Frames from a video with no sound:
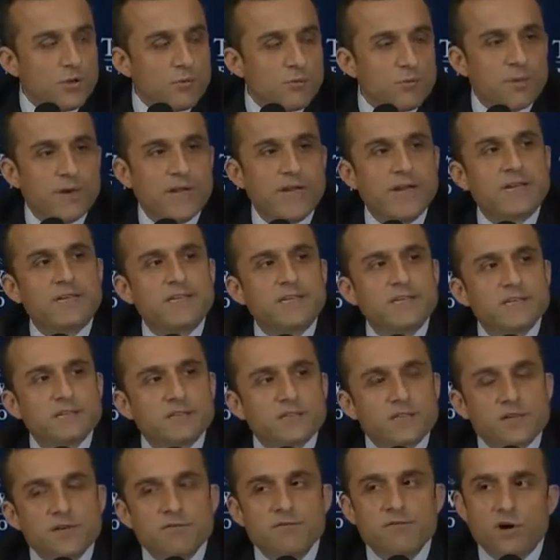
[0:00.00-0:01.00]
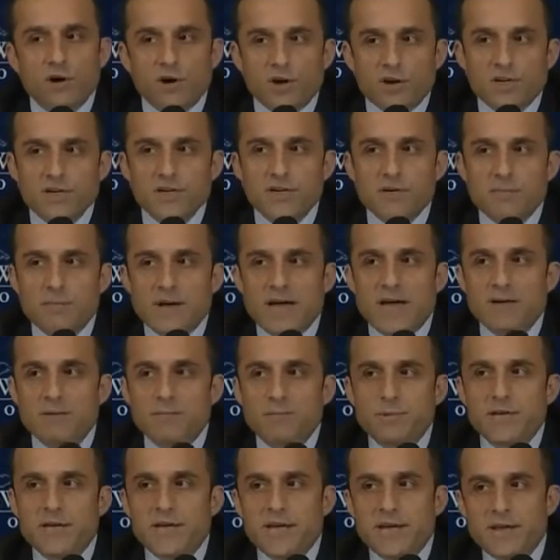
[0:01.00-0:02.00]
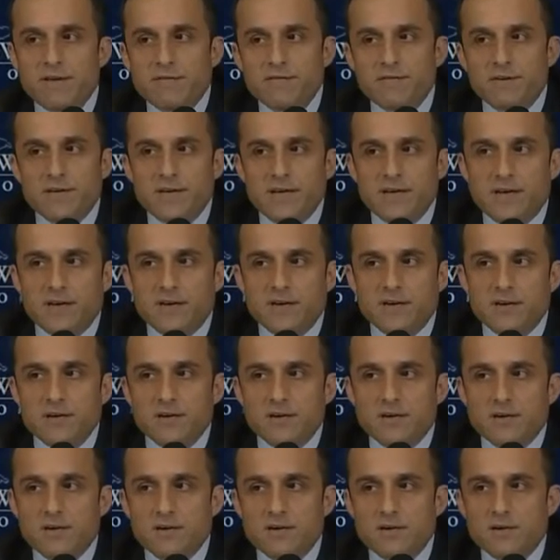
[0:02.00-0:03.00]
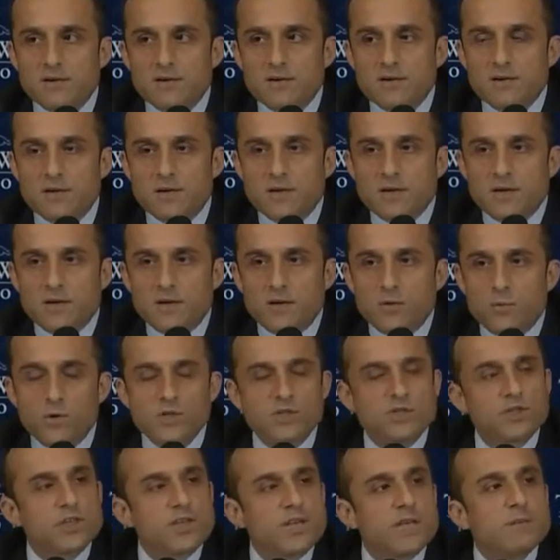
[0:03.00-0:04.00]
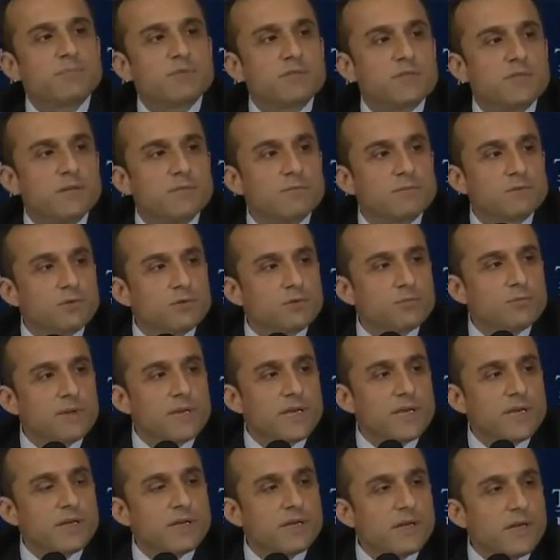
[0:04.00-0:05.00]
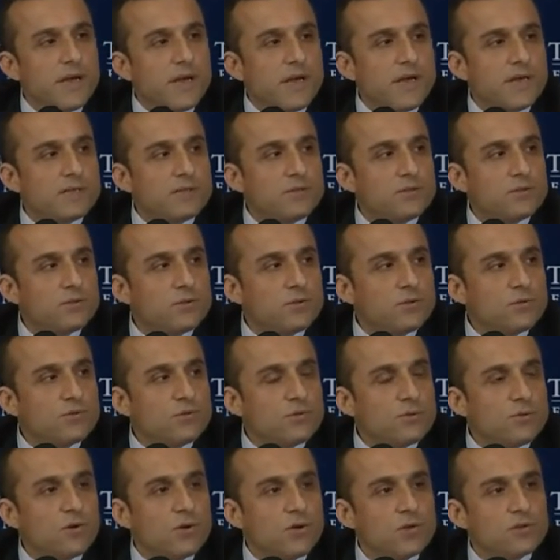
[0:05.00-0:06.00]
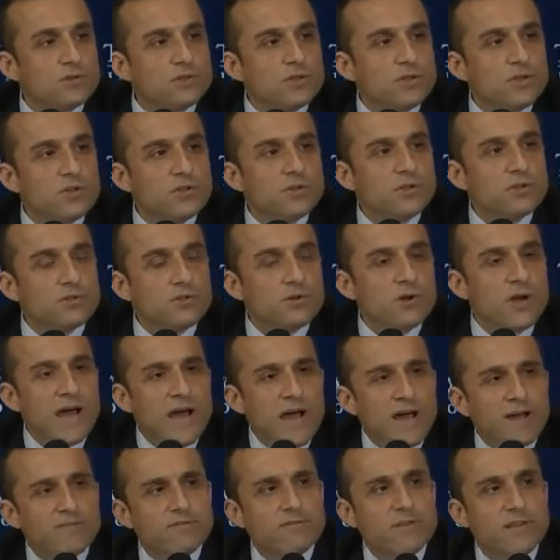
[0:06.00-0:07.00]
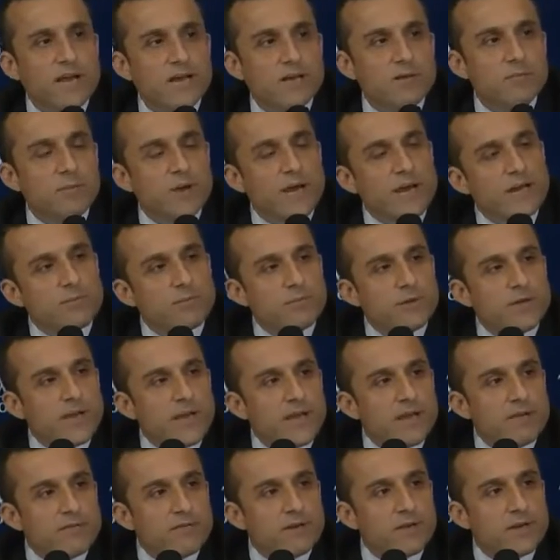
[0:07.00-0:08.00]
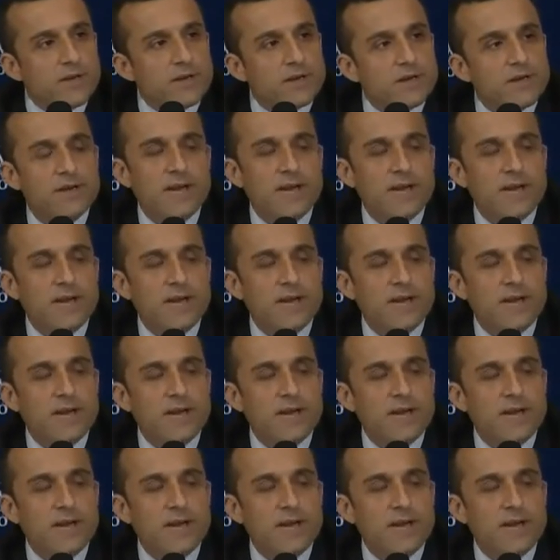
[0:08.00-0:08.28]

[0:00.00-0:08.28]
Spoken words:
But it is rewarding bad behavior which keeps them to continue to have that bad behavior.